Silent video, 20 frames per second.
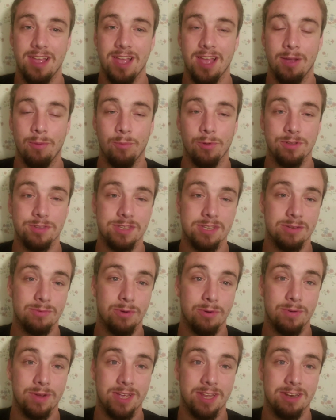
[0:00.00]
And we'll see
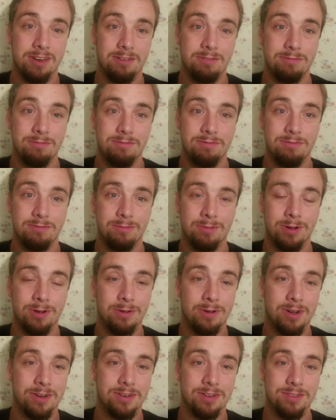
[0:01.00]
what we can do. We'll
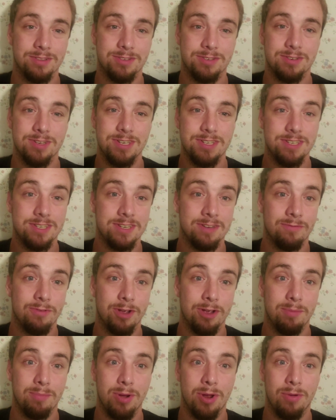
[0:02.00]
go out on the street, see if
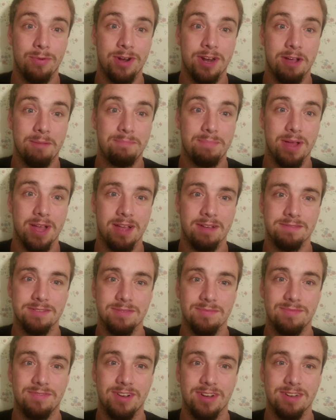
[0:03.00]
we can blow it up, have
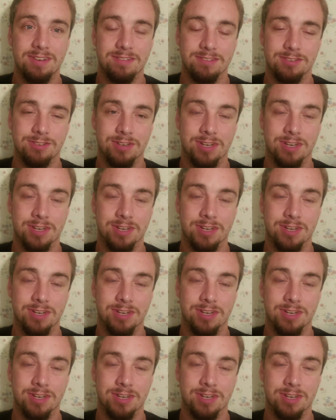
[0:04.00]
some fun.